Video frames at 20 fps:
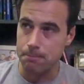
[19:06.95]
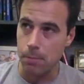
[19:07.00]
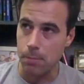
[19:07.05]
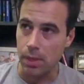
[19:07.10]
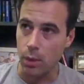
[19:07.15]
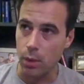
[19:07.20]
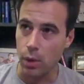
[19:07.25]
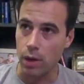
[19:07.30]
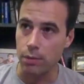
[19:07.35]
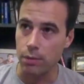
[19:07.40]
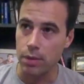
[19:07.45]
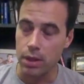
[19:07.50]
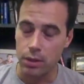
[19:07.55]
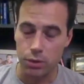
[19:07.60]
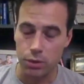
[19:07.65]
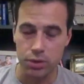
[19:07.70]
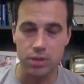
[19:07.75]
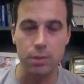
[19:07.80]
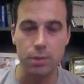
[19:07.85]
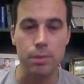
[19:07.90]
well,
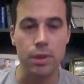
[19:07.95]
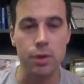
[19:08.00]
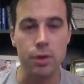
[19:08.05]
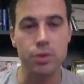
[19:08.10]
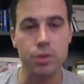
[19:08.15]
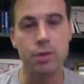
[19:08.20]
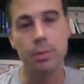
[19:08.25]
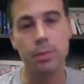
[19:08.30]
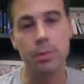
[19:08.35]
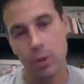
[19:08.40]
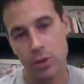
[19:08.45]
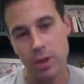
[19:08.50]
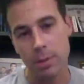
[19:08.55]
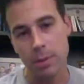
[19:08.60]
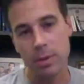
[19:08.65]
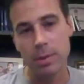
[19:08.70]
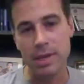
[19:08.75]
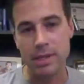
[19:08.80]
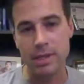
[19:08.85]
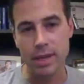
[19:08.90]
there's something
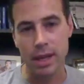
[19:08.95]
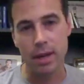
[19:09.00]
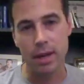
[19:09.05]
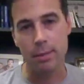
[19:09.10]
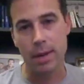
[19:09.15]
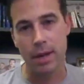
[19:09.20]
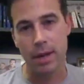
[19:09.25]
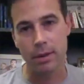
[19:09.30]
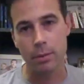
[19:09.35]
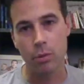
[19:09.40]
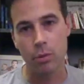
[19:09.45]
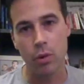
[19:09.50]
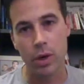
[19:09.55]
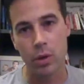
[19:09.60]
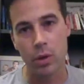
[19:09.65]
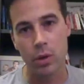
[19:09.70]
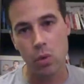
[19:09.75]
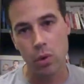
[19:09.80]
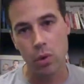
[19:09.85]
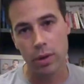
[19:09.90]
to be said about the
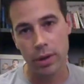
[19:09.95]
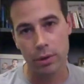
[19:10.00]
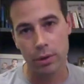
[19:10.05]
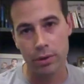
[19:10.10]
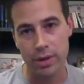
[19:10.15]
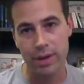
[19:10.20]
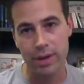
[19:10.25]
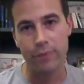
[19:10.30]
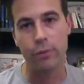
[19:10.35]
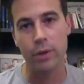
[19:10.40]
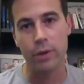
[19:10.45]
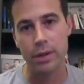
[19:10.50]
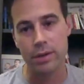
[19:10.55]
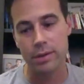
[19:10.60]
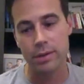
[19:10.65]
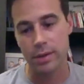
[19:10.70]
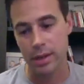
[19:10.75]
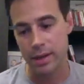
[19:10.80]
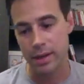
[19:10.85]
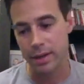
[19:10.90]
Marine Corps and
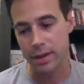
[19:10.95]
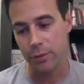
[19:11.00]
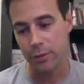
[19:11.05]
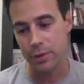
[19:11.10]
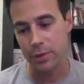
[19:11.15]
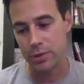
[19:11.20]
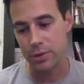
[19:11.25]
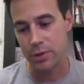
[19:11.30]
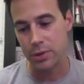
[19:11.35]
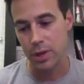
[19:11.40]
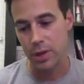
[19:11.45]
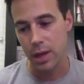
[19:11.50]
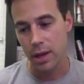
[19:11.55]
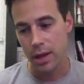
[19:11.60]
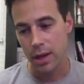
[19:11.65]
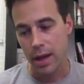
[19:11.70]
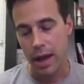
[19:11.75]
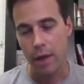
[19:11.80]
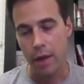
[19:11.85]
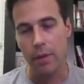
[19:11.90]
the difference
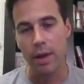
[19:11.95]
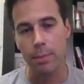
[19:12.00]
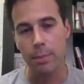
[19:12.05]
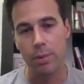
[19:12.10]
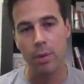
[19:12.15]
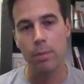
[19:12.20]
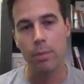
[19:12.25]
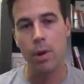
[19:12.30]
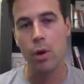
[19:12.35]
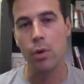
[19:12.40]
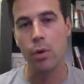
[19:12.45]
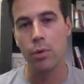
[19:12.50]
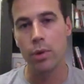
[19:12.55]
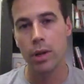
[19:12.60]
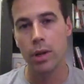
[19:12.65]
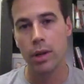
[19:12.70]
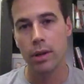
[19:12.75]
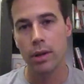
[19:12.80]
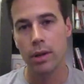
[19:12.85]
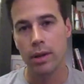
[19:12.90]
how they promote
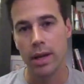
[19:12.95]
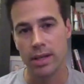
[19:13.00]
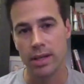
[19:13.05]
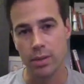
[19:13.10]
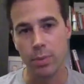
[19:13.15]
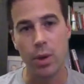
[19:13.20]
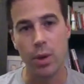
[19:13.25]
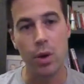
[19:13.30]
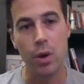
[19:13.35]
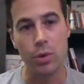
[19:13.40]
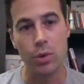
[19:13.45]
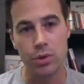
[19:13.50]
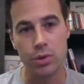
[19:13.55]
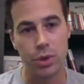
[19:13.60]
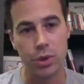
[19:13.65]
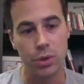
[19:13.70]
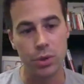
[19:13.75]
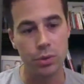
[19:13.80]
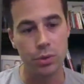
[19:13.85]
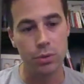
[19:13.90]
as opposed
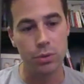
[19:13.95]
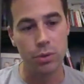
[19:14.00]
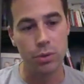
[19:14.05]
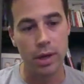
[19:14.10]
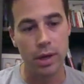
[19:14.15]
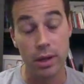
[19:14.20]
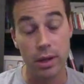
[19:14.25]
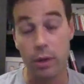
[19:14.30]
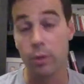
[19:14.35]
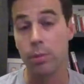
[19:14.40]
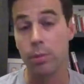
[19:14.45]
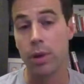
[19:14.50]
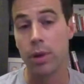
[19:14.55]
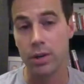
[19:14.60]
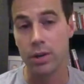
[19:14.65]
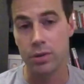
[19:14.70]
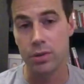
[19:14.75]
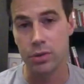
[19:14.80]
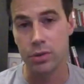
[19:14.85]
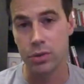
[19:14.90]
to the other
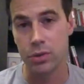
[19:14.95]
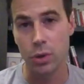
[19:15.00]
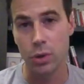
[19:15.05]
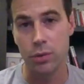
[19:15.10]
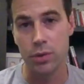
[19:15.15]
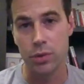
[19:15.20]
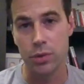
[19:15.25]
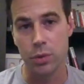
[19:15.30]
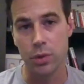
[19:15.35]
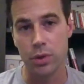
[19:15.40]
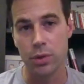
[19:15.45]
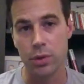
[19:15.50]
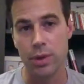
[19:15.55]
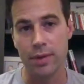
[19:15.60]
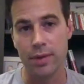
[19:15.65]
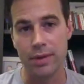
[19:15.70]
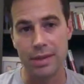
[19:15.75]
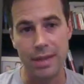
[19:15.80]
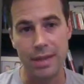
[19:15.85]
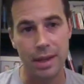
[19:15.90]
branches of service, where you
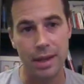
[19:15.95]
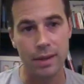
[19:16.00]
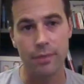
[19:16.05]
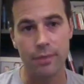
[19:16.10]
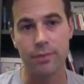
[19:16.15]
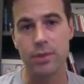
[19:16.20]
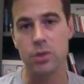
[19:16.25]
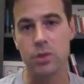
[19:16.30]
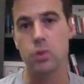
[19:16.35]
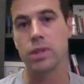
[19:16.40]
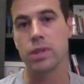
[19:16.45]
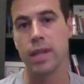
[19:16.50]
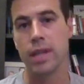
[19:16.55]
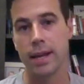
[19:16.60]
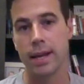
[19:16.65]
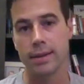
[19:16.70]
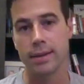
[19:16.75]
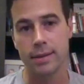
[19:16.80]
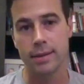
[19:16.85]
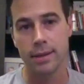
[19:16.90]
have to take a physical
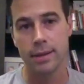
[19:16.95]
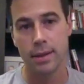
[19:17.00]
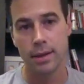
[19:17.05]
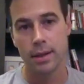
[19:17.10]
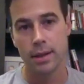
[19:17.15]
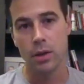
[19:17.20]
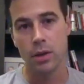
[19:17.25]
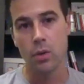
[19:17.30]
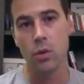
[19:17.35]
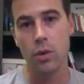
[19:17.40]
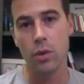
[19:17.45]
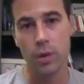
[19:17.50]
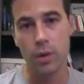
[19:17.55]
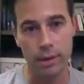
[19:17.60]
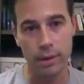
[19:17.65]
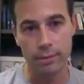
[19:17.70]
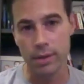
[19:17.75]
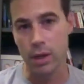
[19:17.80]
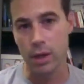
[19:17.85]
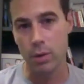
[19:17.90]
test in order
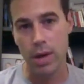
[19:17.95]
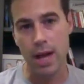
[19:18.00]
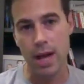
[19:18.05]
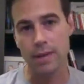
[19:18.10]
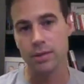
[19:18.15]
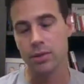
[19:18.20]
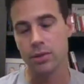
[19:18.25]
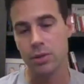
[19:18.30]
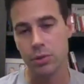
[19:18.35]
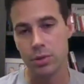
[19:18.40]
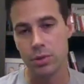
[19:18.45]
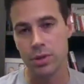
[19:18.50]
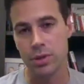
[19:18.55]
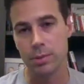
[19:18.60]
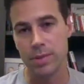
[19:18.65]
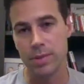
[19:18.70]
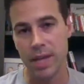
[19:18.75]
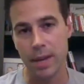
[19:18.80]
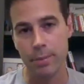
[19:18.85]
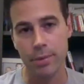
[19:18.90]
to constitute
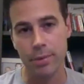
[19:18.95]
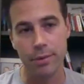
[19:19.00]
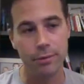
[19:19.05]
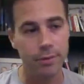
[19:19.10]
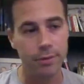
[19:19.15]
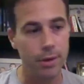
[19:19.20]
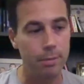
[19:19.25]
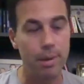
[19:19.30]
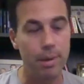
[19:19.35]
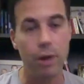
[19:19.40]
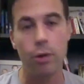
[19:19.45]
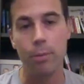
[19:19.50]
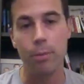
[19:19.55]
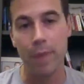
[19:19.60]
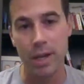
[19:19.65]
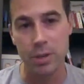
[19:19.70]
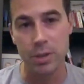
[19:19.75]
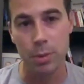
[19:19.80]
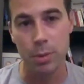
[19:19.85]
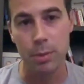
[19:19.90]
some type of
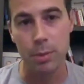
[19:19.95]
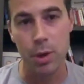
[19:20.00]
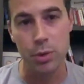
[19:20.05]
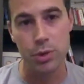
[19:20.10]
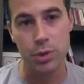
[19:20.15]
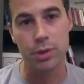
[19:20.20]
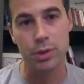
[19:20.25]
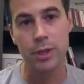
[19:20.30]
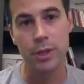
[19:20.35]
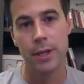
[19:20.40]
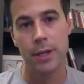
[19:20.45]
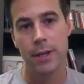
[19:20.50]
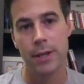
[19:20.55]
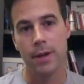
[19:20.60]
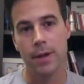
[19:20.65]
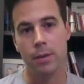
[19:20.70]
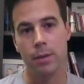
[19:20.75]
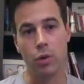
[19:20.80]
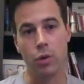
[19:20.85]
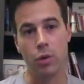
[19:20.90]
merit-based promotion.
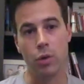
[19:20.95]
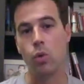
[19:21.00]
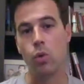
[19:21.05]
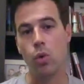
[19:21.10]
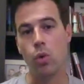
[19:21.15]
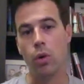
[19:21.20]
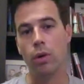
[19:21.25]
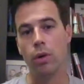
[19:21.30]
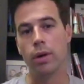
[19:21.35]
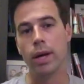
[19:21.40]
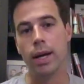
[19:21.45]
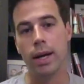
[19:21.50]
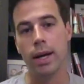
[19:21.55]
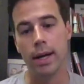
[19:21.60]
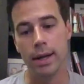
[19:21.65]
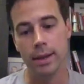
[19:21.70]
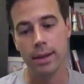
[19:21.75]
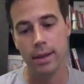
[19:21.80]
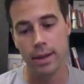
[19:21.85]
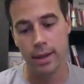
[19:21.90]
Marine Corps,
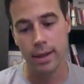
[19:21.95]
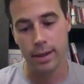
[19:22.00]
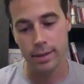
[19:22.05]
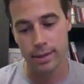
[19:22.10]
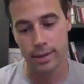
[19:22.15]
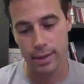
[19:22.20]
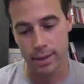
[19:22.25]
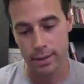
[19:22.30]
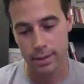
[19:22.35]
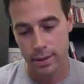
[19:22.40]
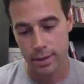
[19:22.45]
there's a